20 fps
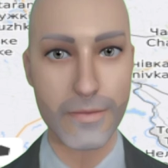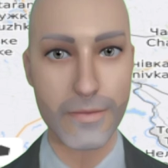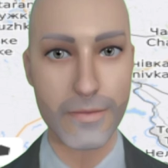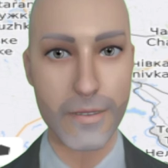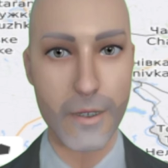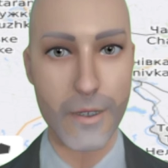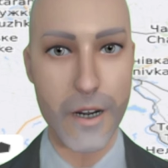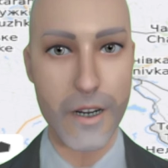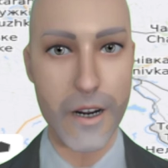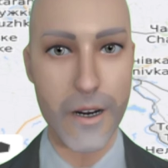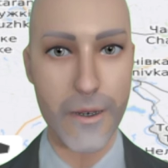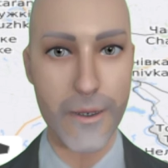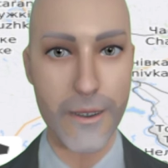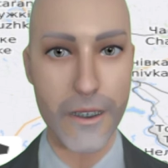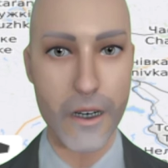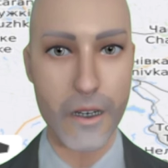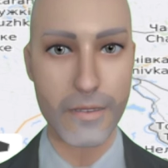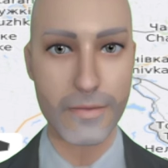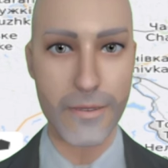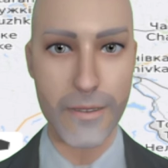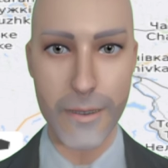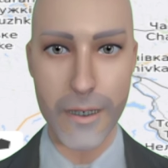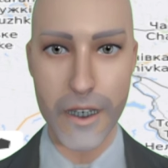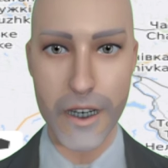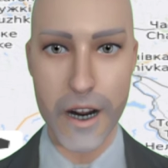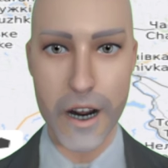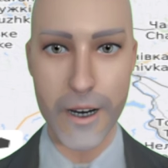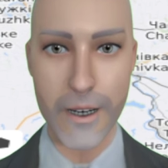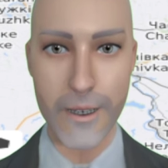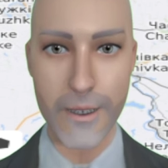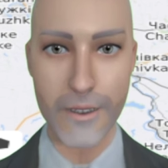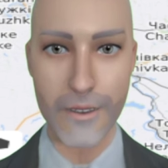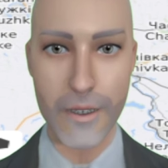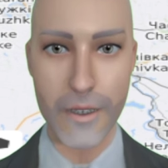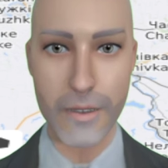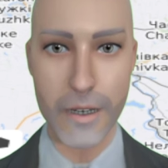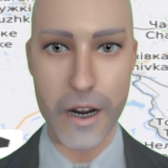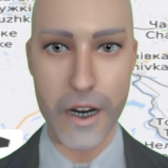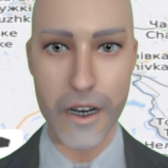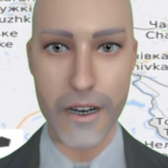5 hours ago, grim analysis
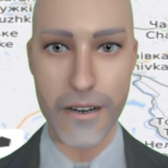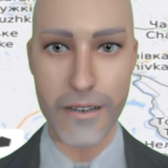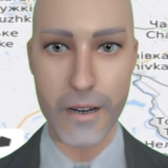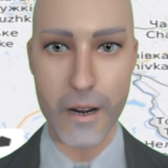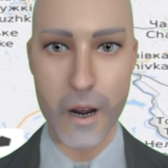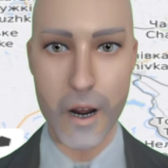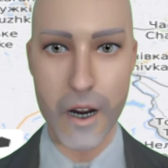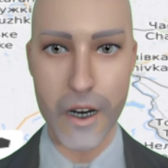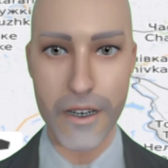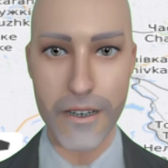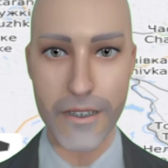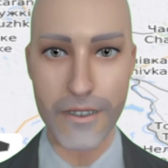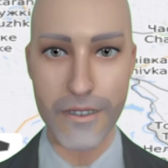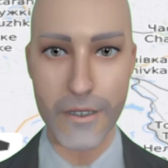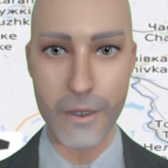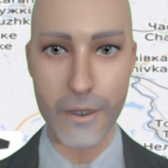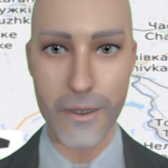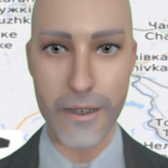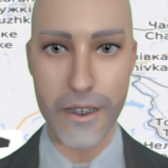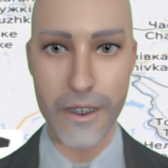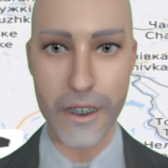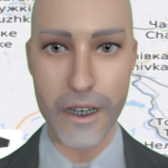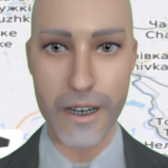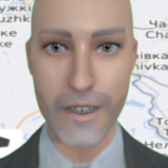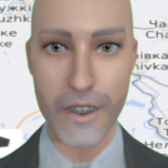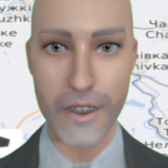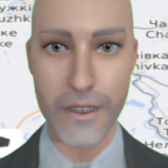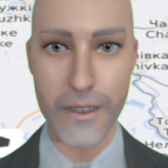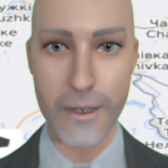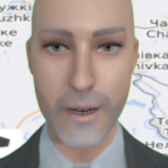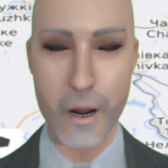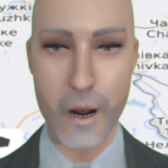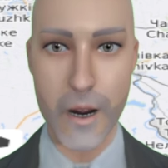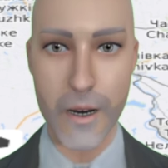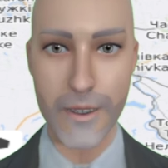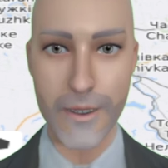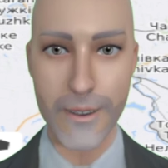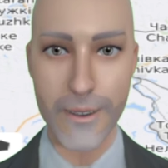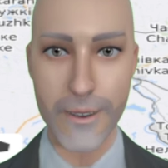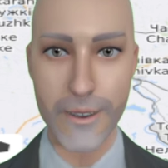from Miley on if Ukraine's casualties
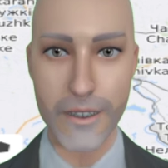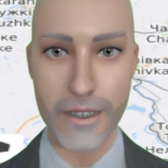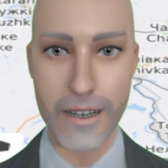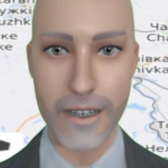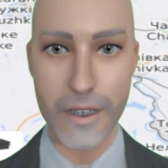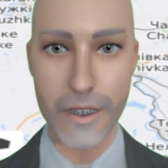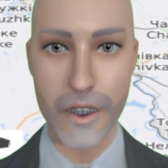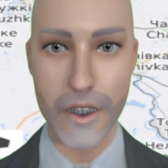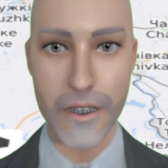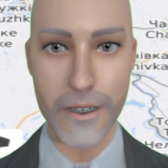are sustainable.